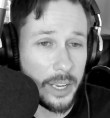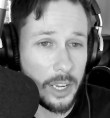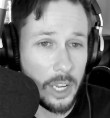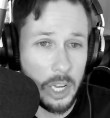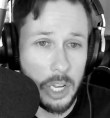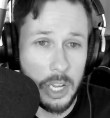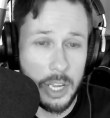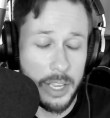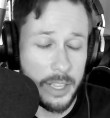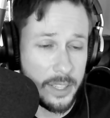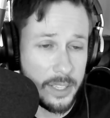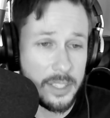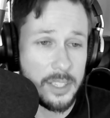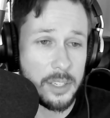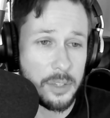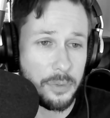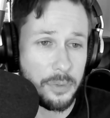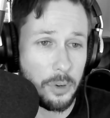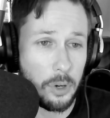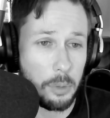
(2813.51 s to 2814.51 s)
like this
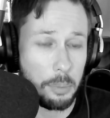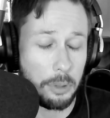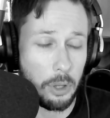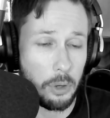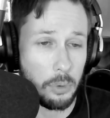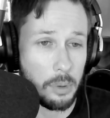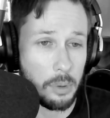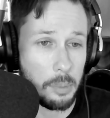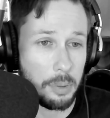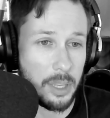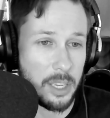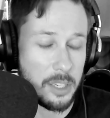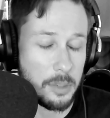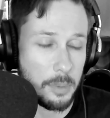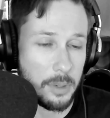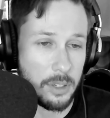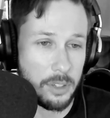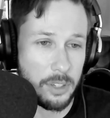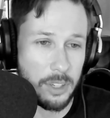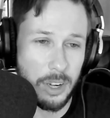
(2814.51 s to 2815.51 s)
is full blown
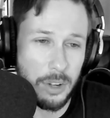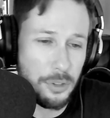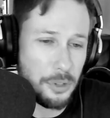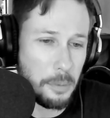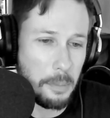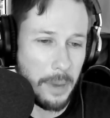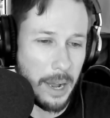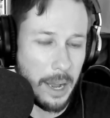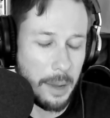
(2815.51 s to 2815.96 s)
replacement. She calls her